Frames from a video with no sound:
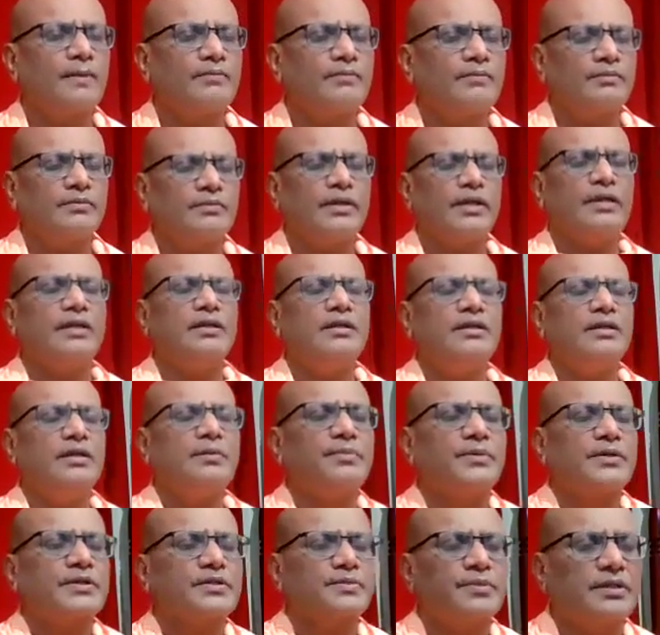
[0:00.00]
From the Indian
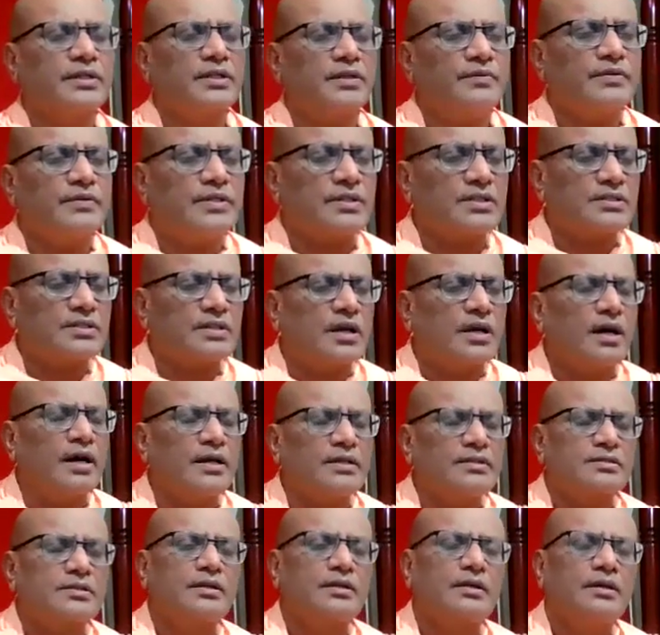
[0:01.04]
perspective, it is
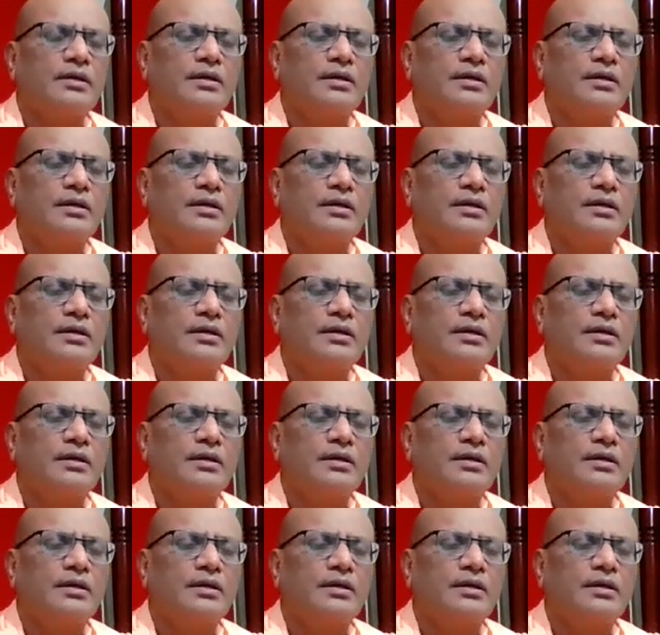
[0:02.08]
caste.